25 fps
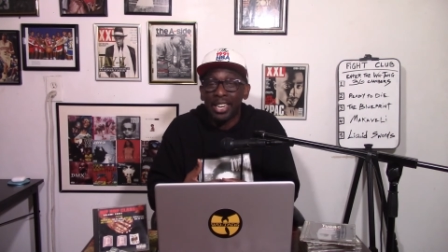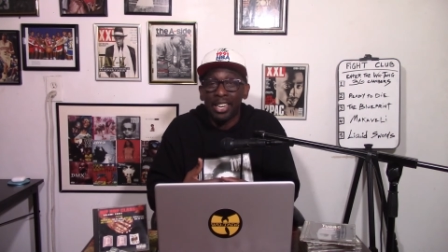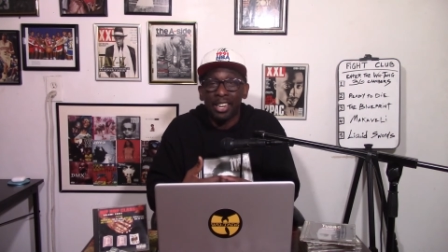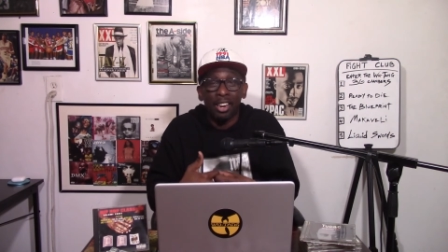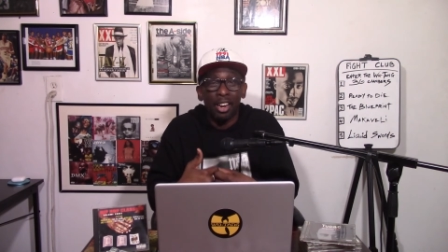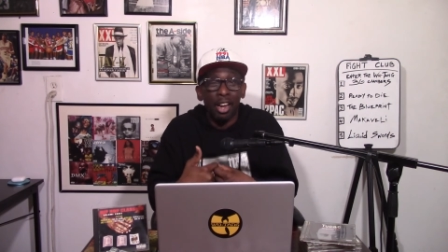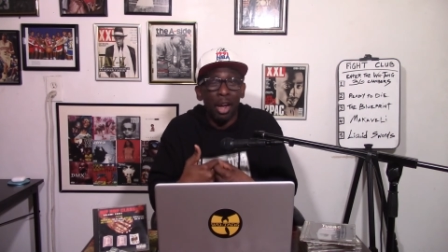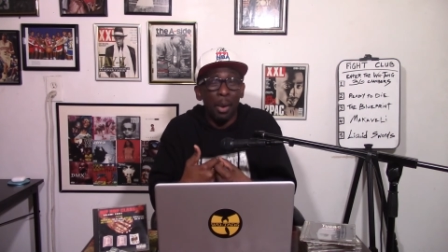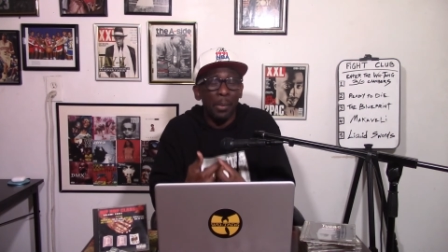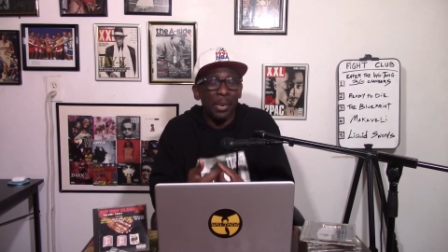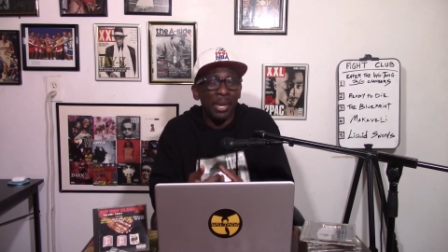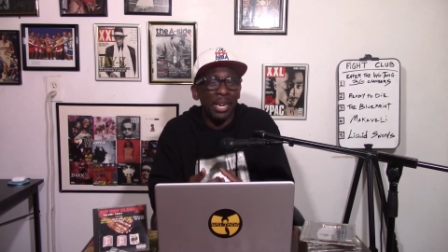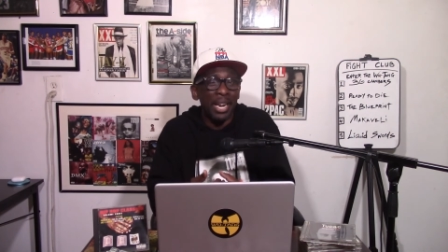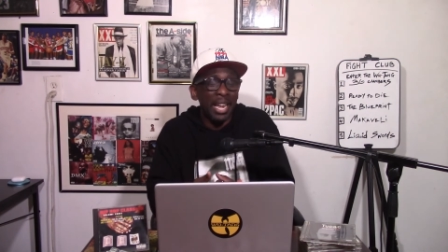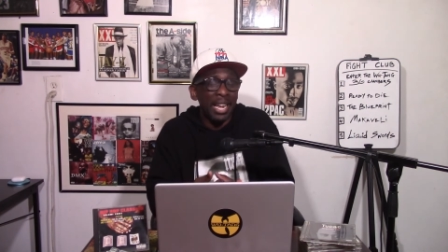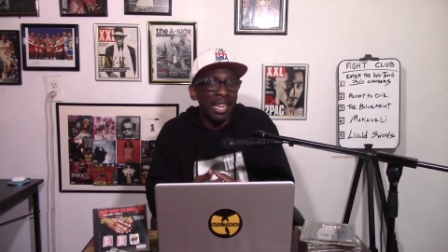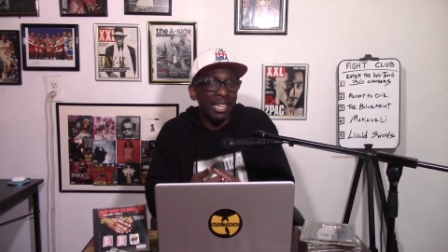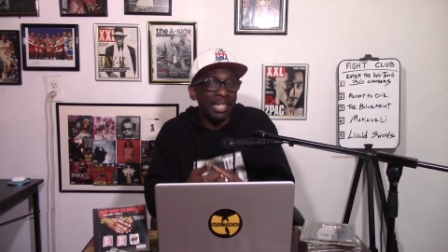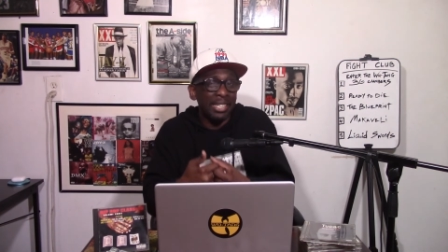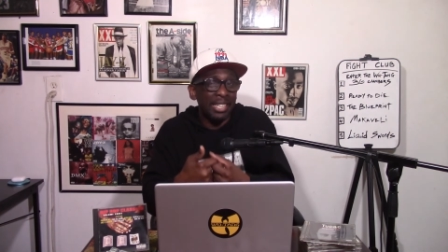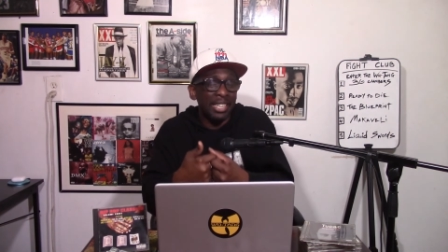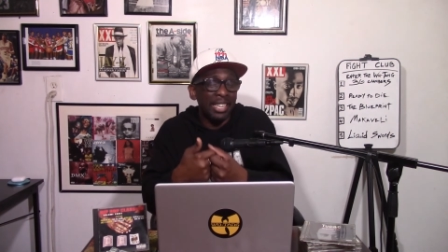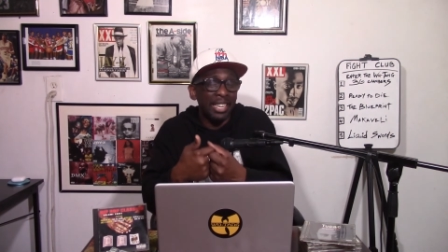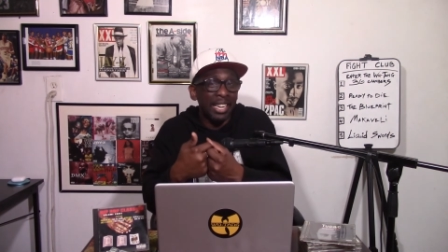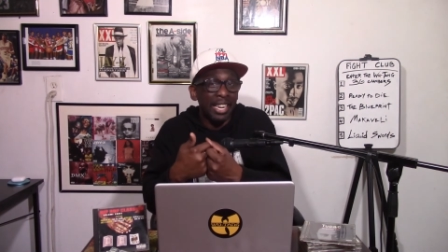they're
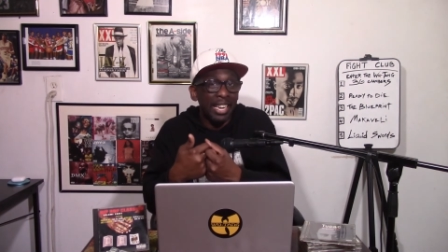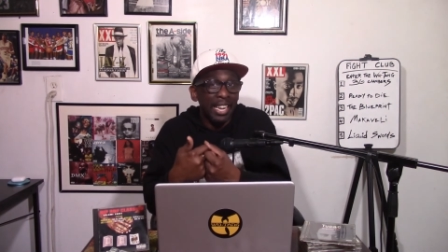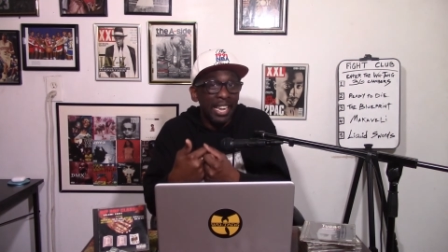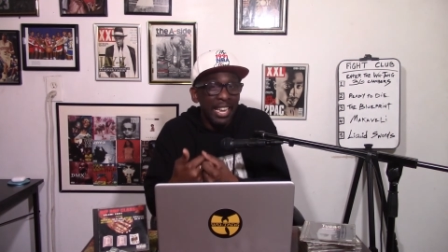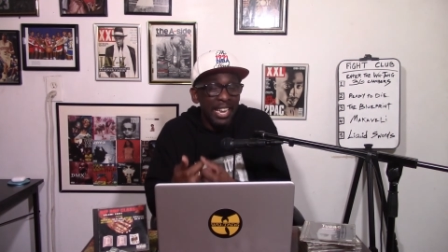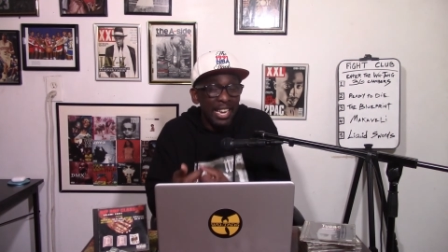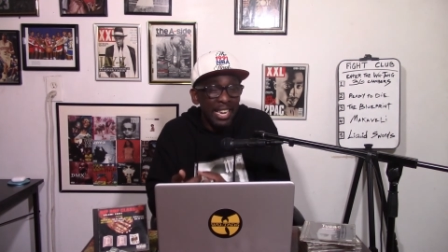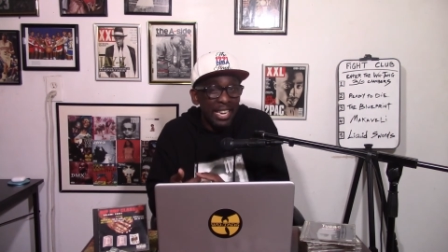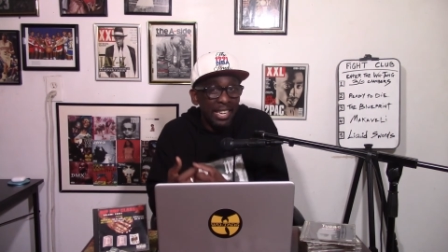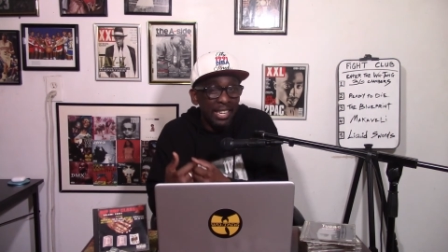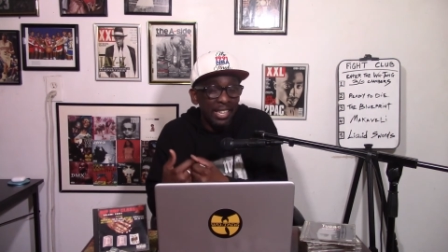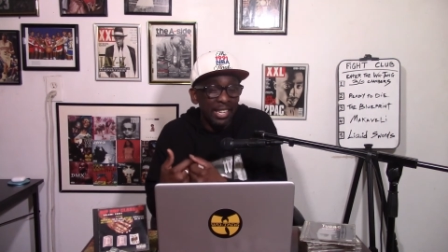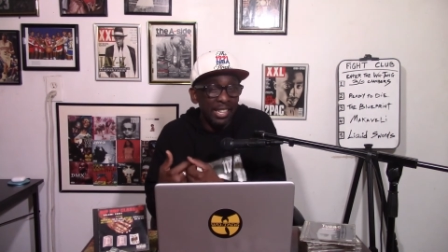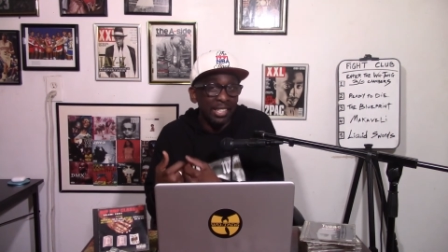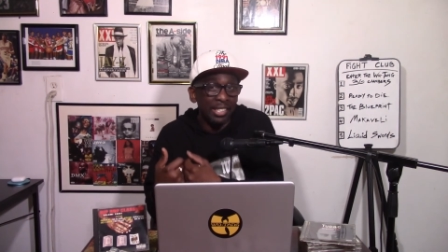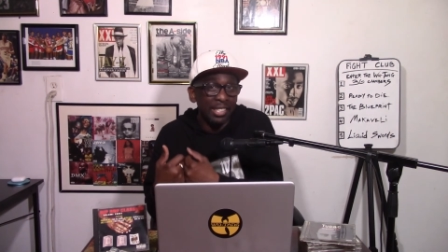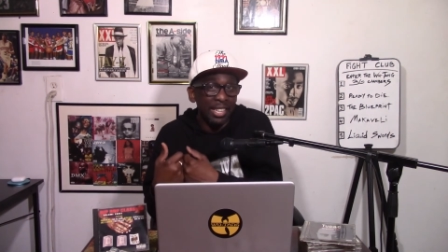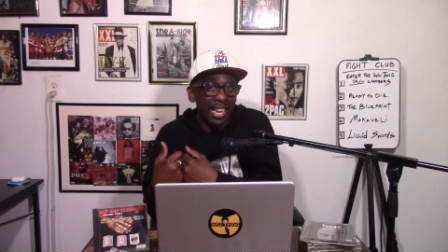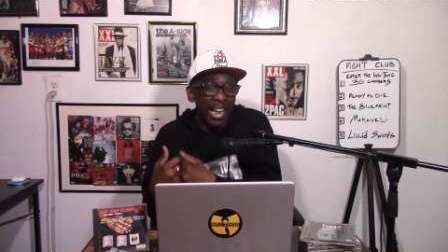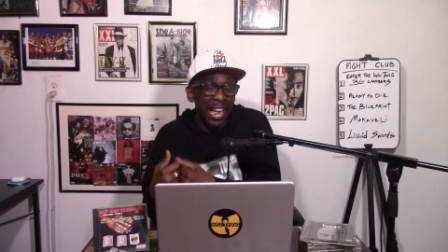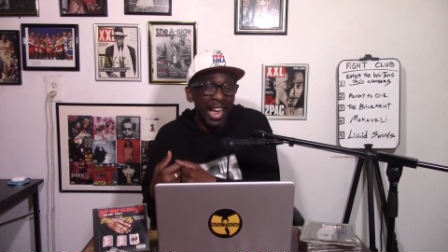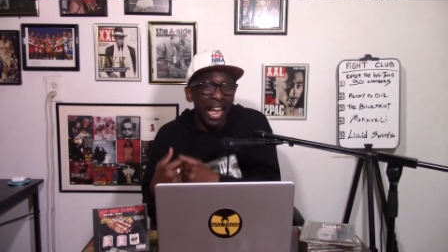harmonizing in this